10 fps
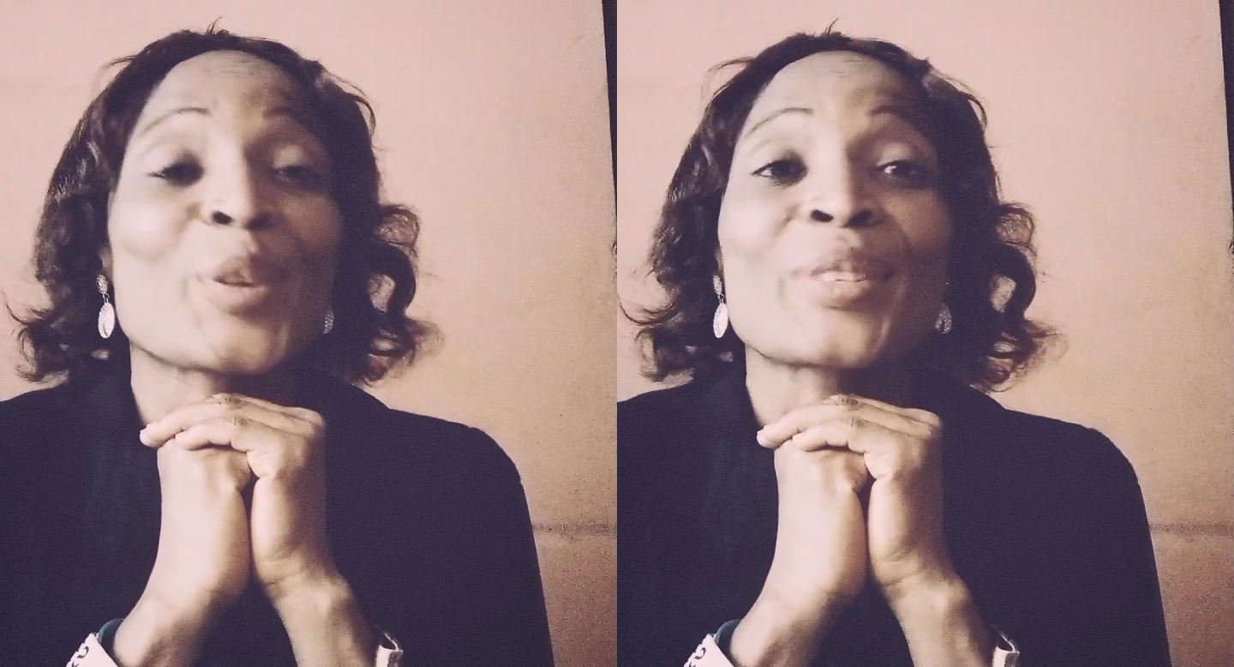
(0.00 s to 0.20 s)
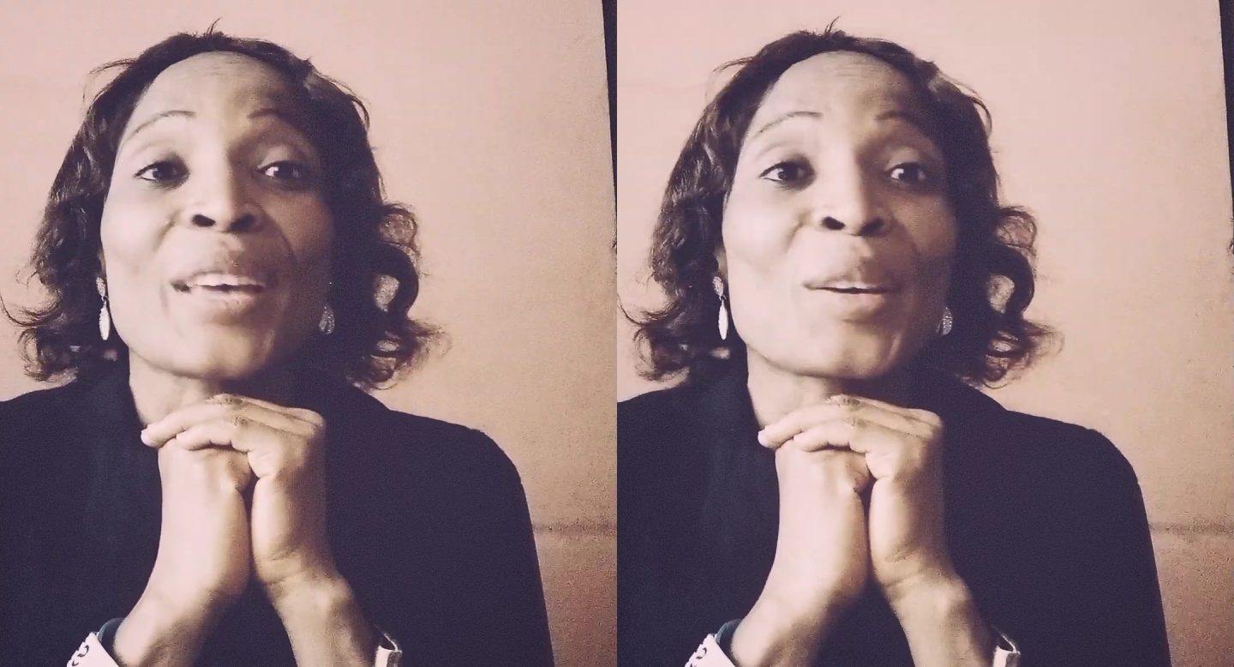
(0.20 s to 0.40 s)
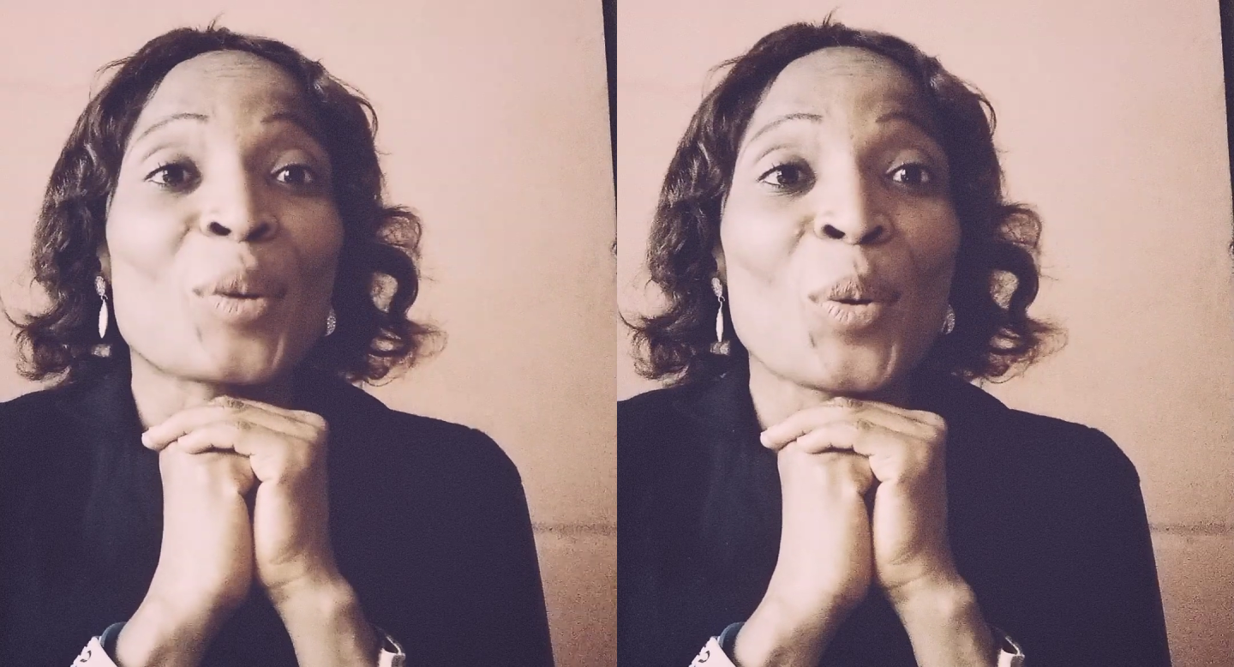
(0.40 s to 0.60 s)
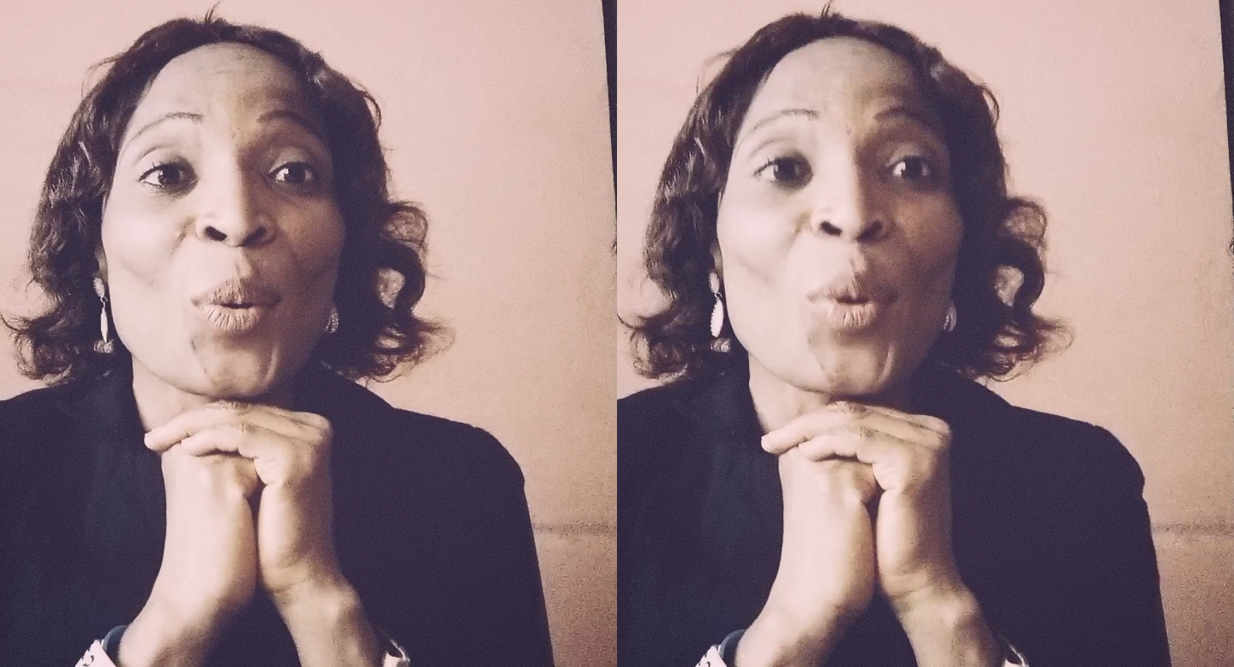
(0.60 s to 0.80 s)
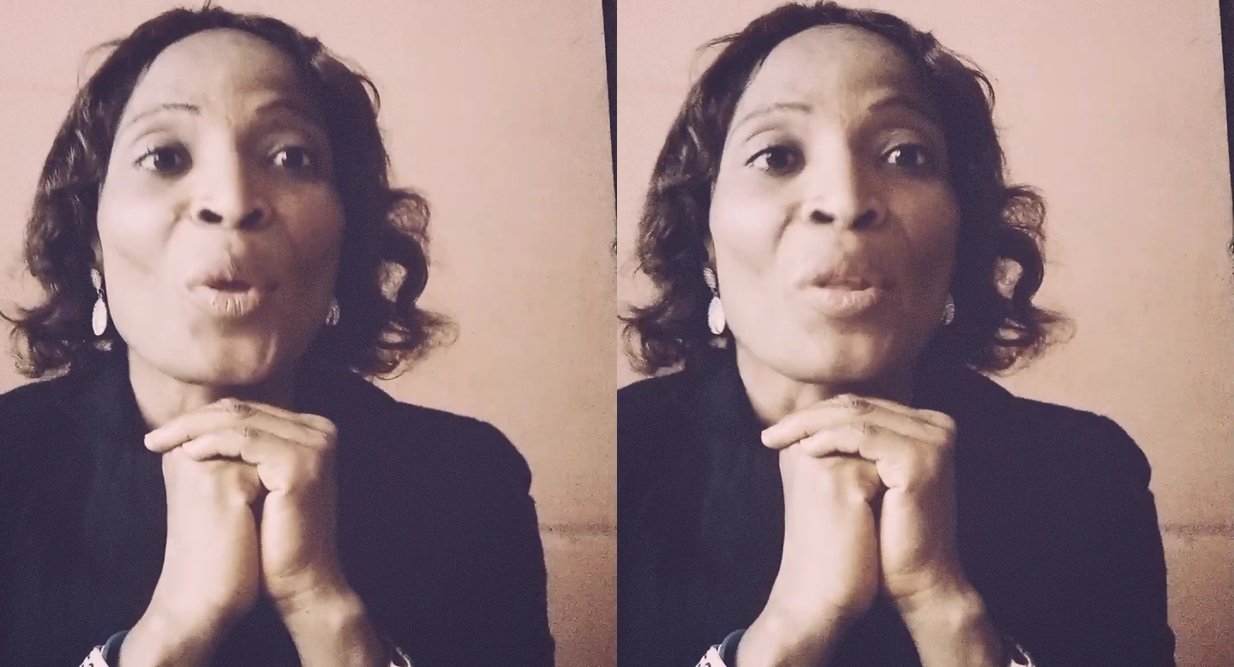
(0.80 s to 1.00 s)

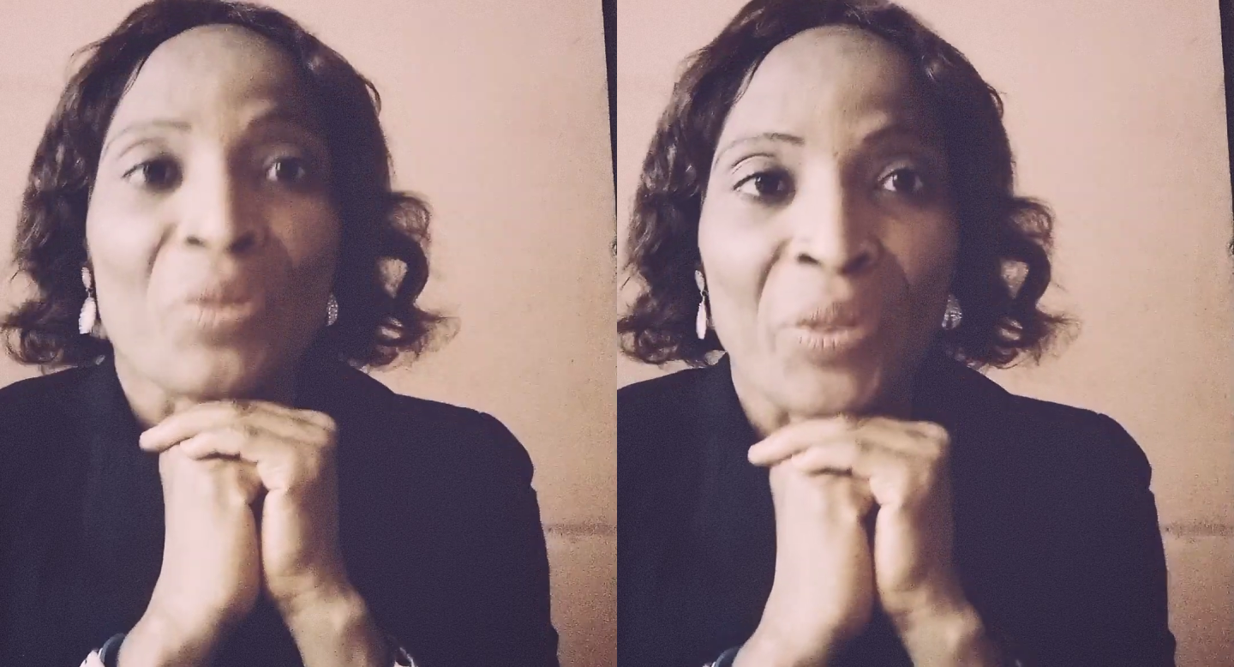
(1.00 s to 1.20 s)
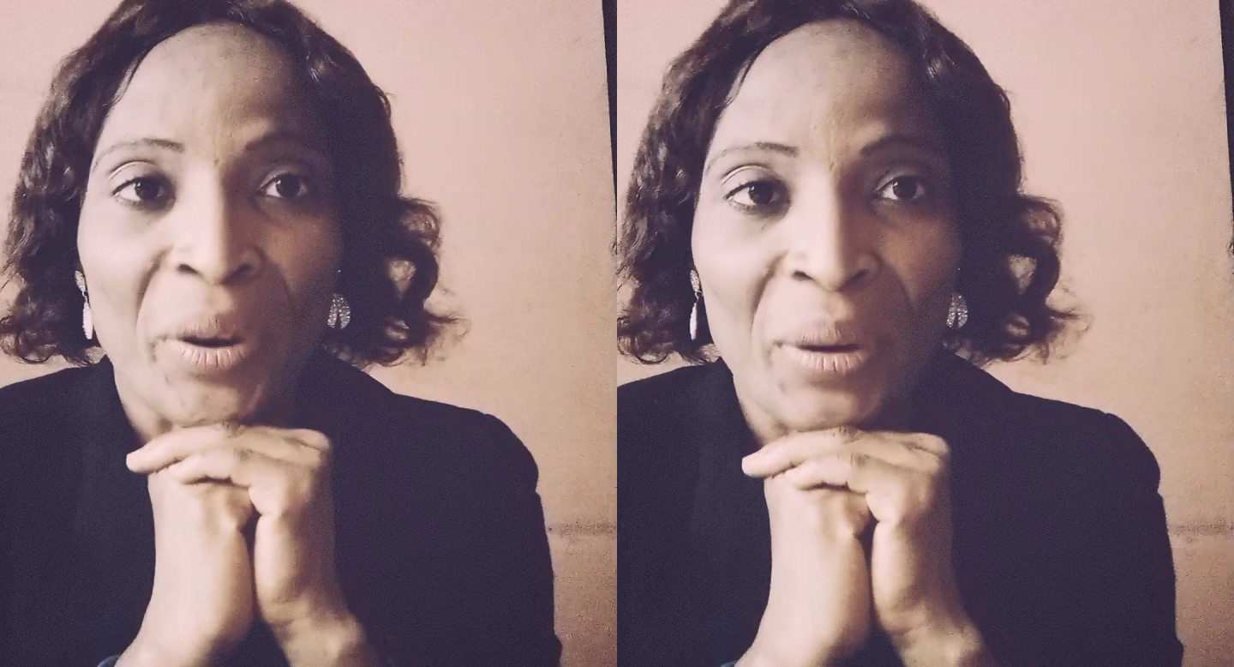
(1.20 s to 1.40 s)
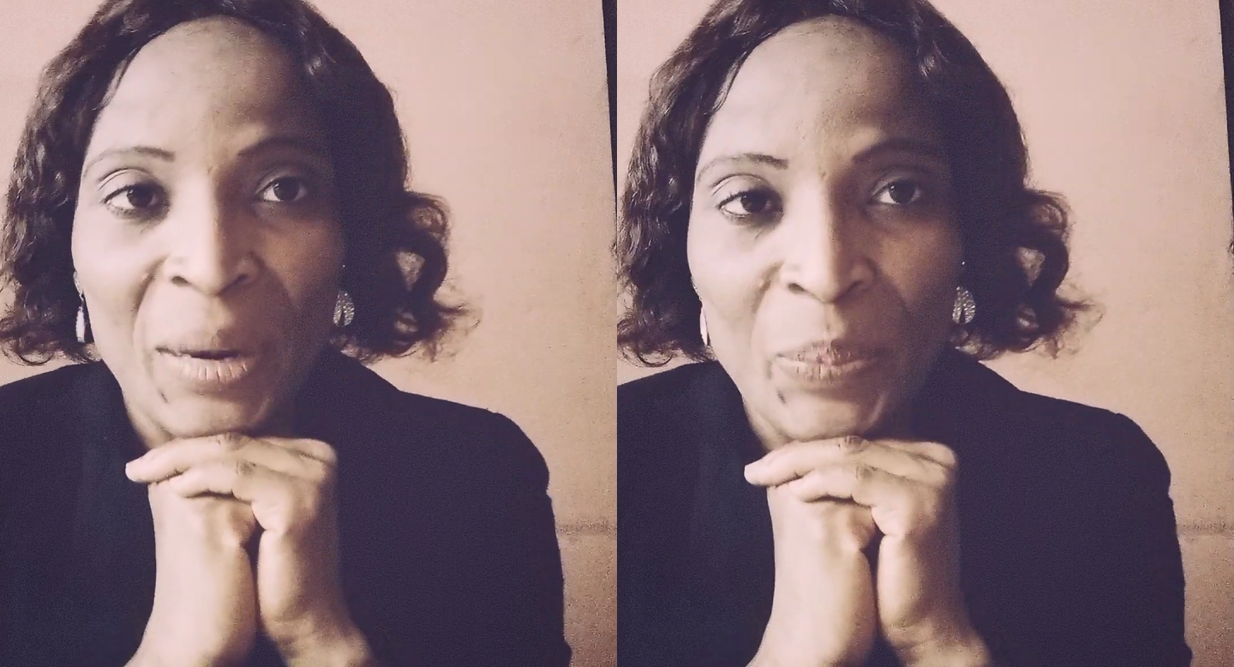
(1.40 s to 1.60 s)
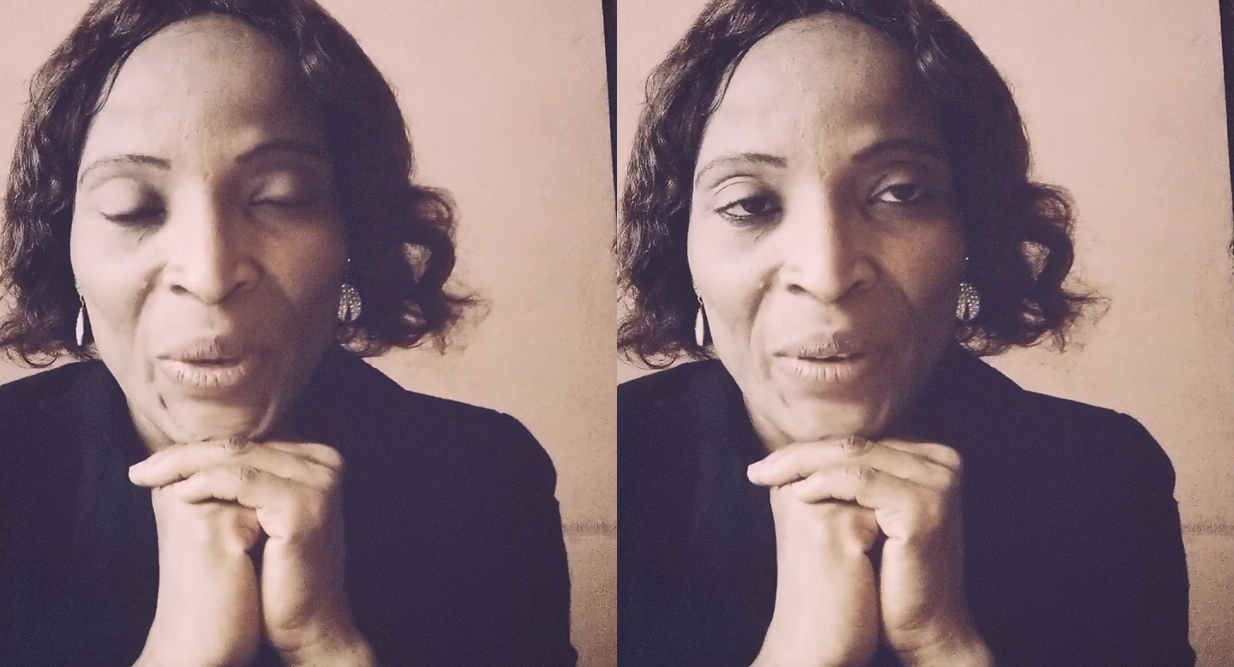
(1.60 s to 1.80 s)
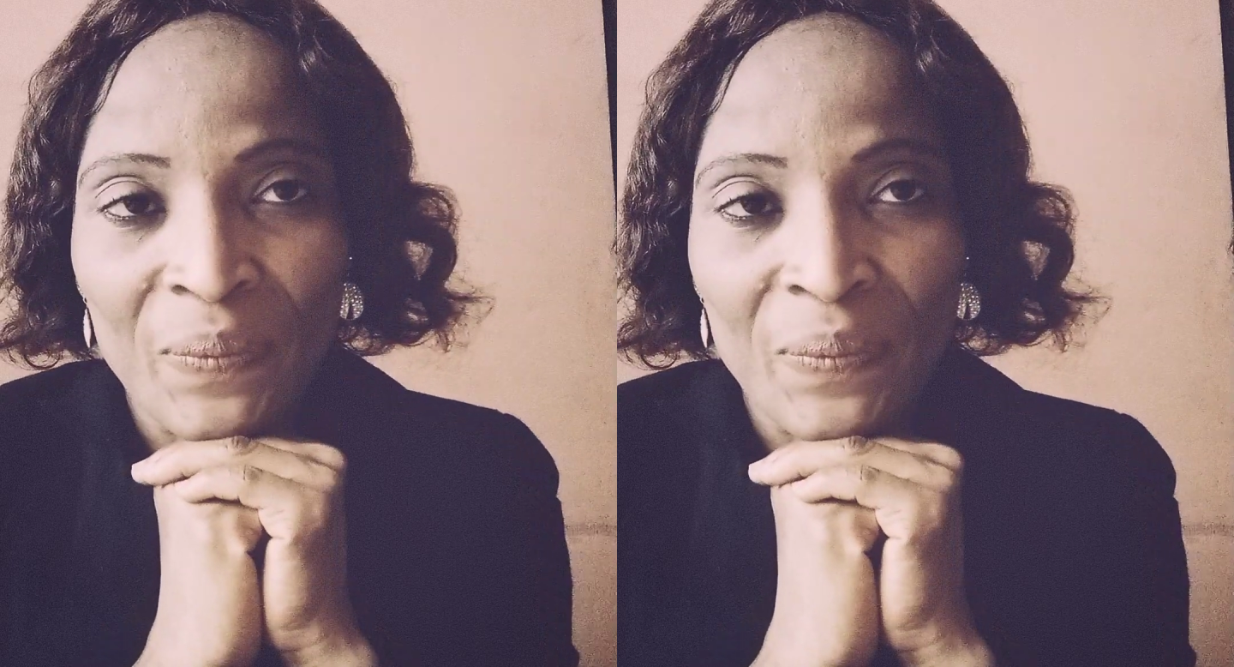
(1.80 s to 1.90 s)
psychotherapy.